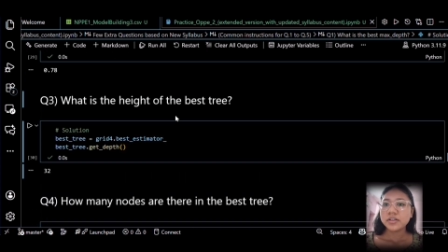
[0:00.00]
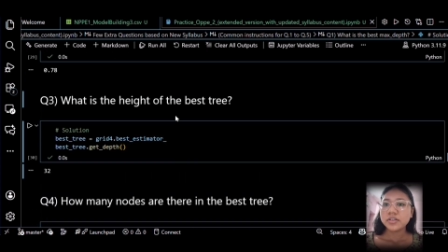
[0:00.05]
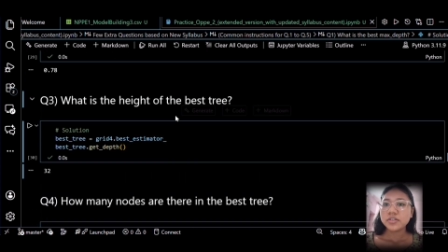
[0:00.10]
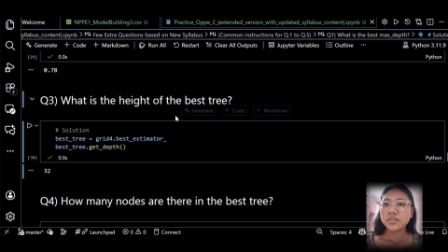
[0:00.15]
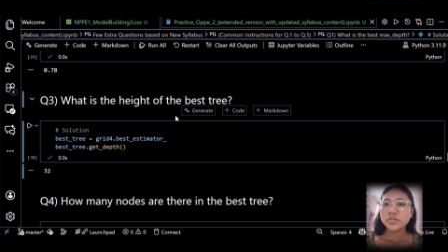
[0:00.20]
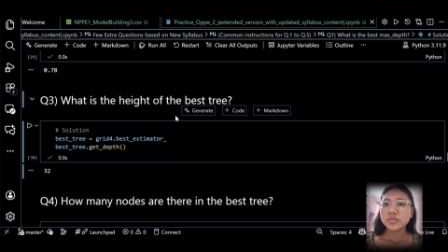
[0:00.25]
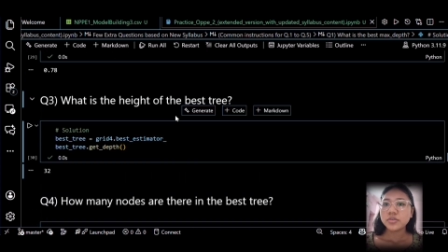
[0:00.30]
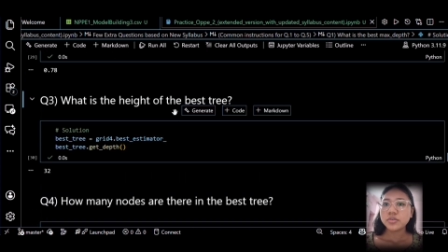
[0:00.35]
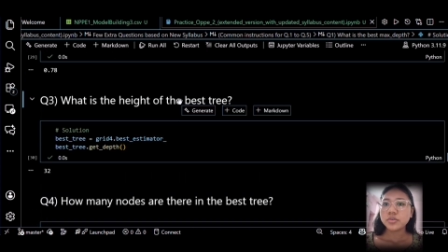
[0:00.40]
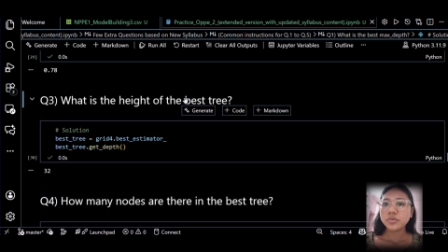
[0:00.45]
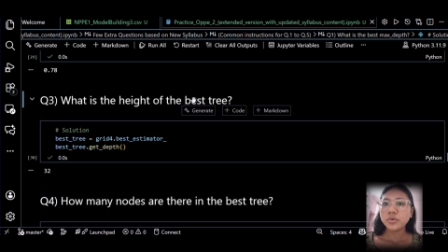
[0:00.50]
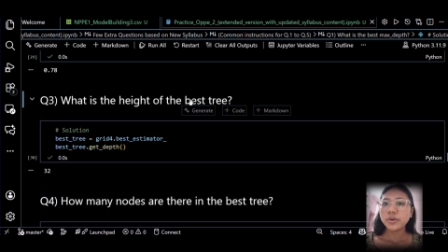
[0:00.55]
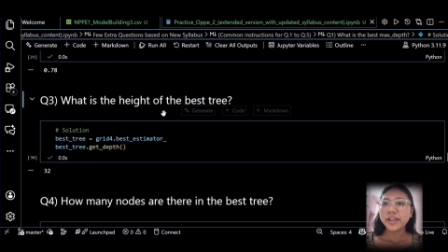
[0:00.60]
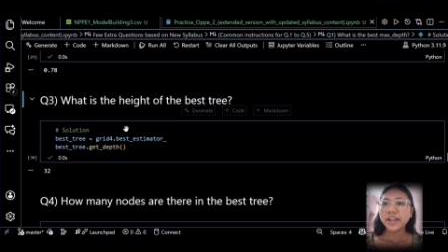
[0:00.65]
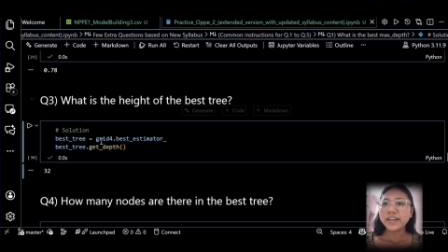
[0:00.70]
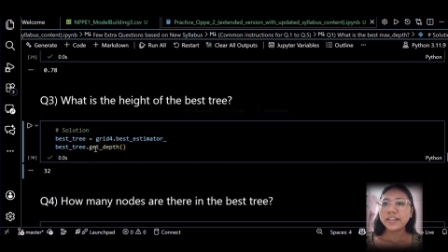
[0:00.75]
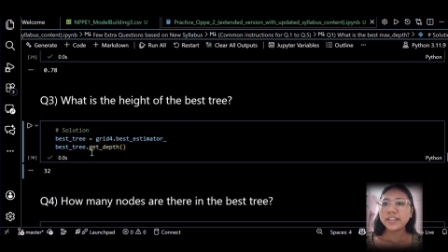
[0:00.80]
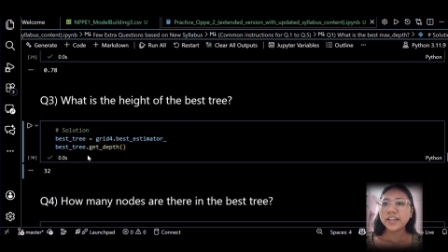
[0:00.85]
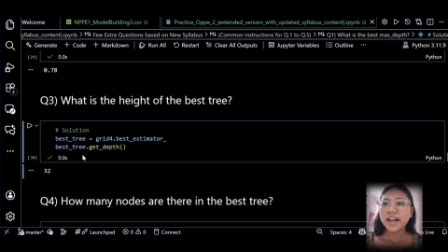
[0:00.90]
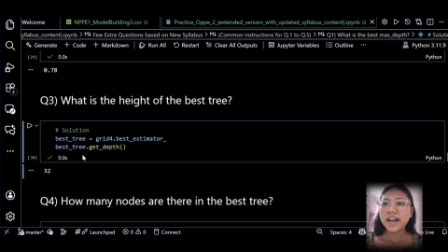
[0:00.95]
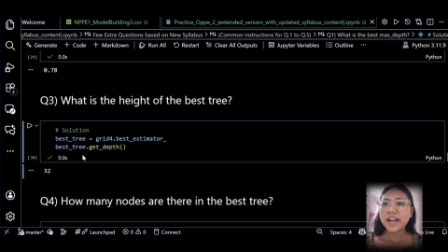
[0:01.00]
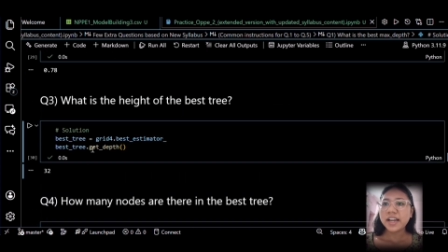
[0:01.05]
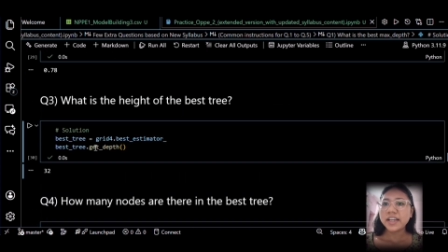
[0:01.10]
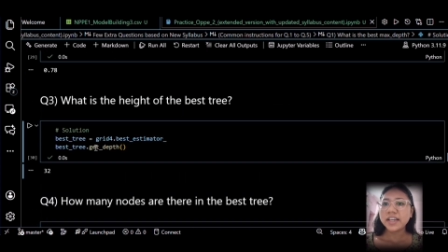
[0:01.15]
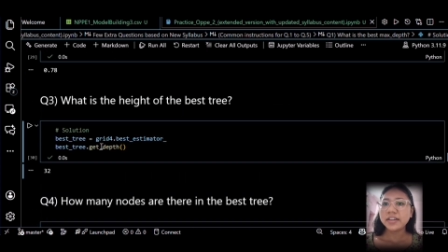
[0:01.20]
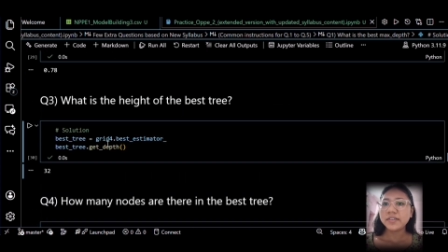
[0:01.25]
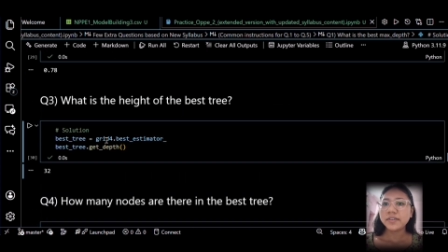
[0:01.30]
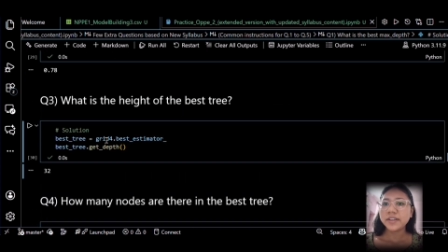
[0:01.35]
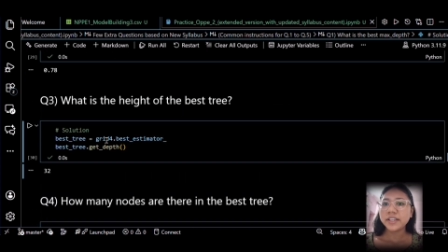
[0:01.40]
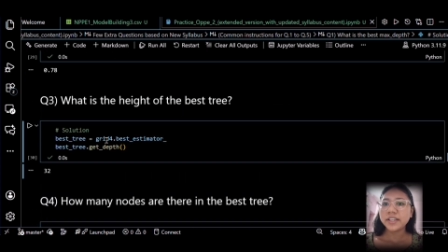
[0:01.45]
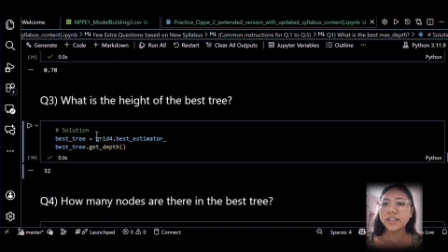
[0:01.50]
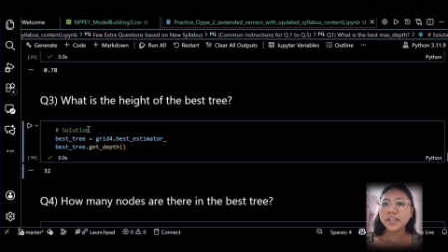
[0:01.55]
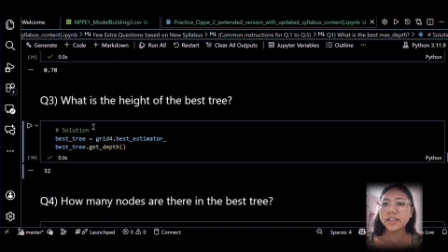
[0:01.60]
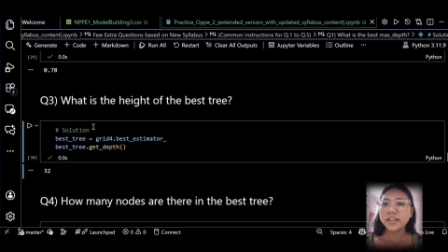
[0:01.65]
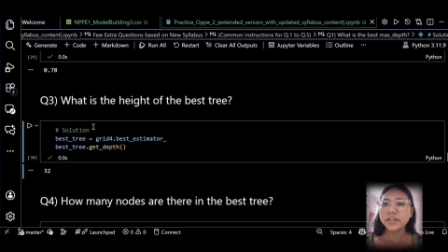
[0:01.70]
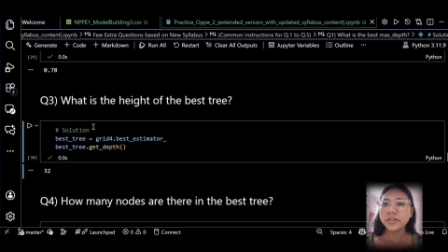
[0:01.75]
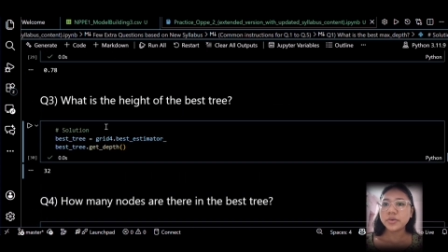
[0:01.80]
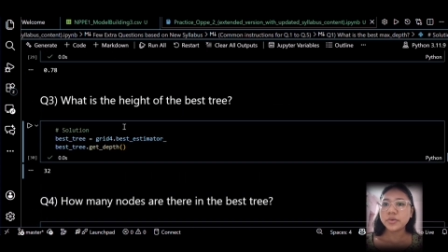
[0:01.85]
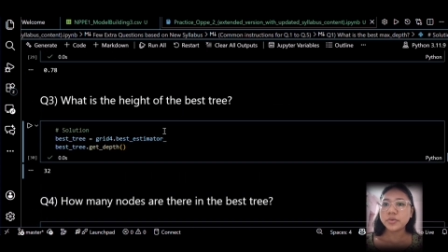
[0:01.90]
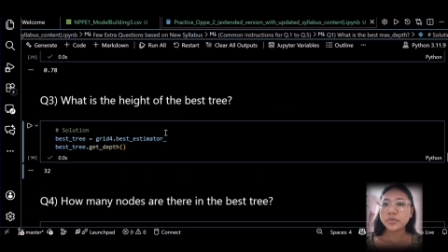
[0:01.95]
So to get the height, we
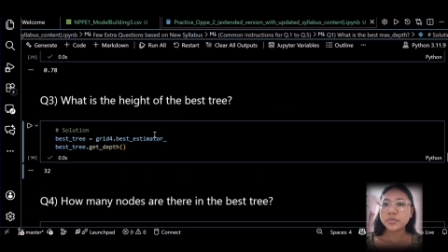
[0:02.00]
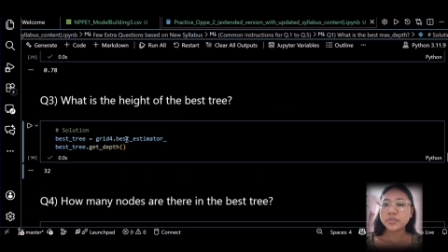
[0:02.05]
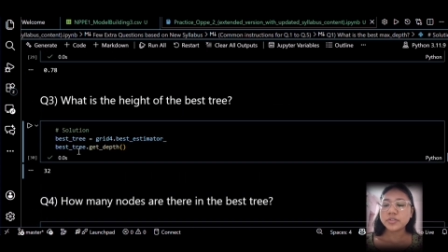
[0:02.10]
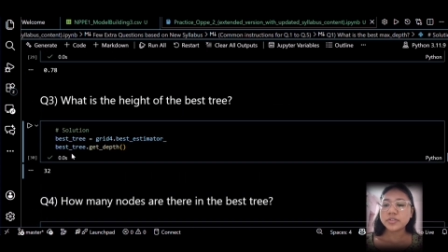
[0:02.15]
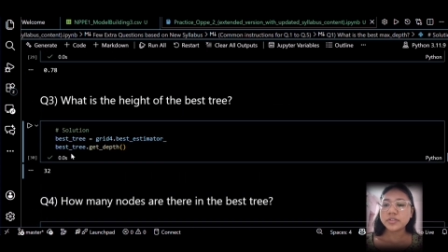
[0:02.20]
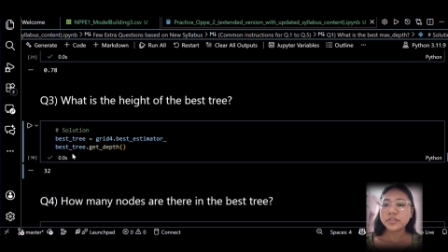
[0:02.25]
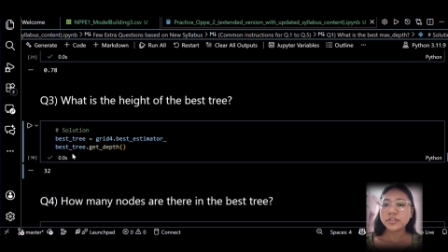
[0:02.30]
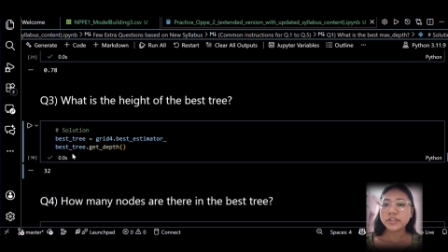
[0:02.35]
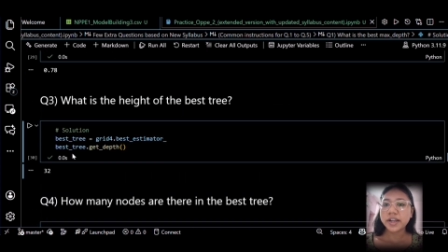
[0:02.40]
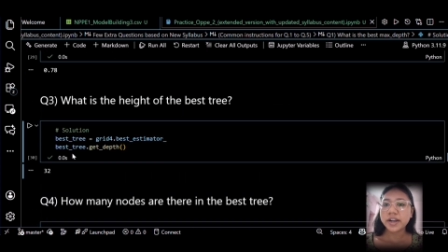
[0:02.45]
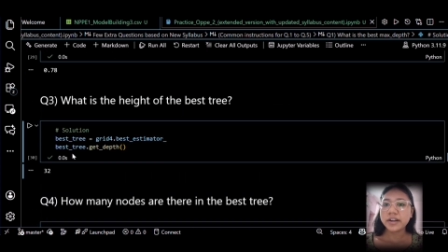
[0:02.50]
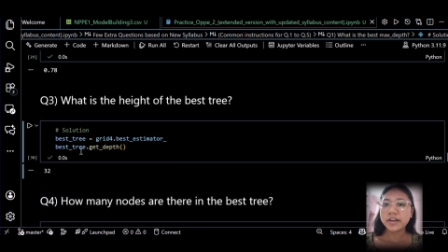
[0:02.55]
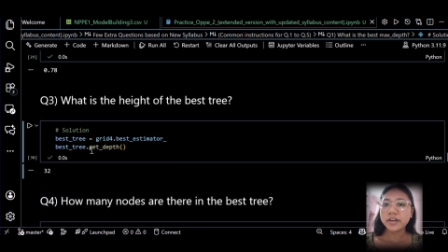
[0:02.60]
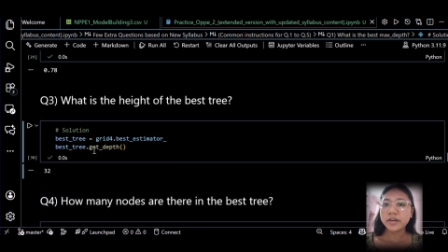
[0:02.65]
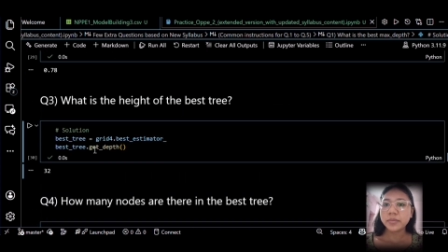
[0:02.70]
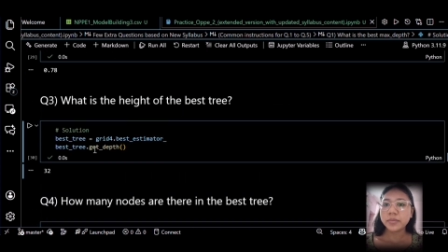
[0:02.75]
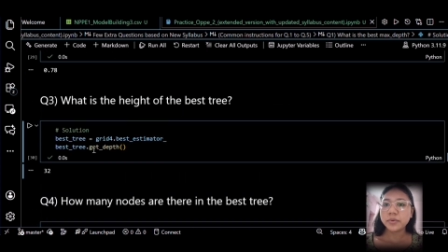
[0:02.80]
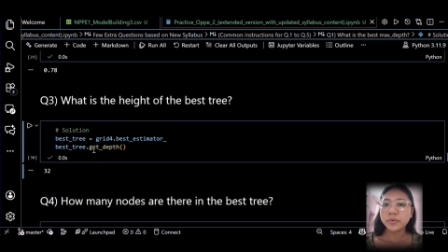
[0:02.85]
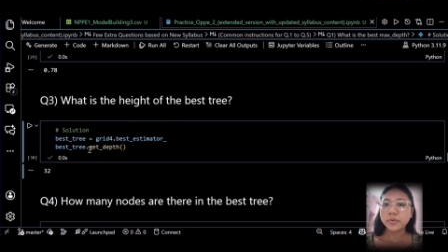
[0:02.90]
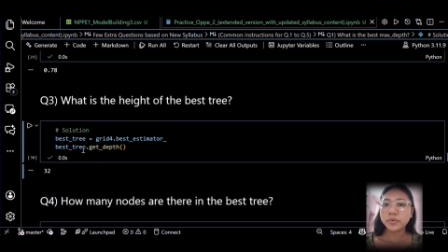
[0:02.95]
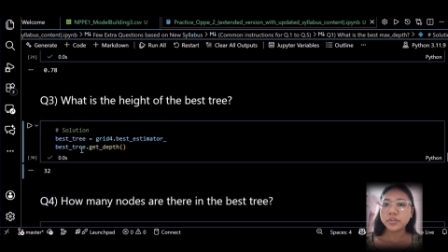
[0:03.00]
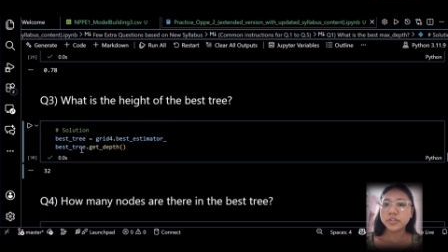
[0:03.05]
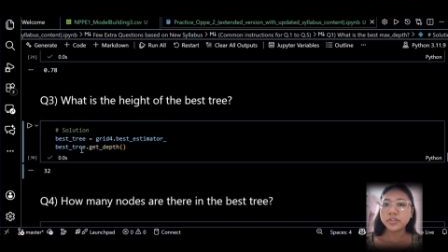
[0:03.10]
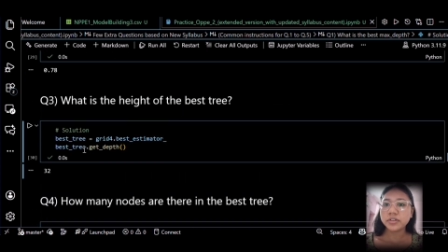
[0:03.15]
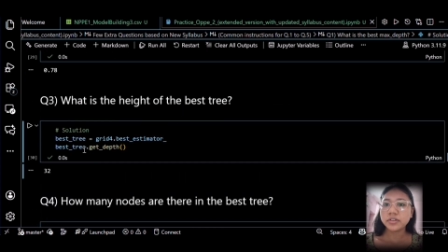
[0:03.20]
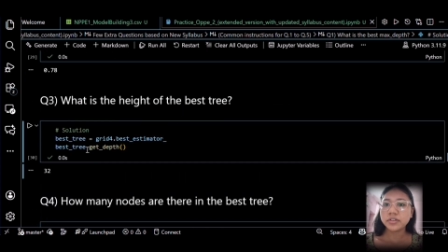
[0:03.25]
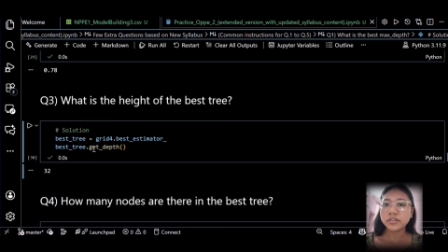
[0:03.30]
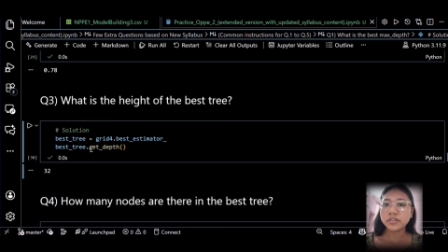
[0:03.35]
can use the attribute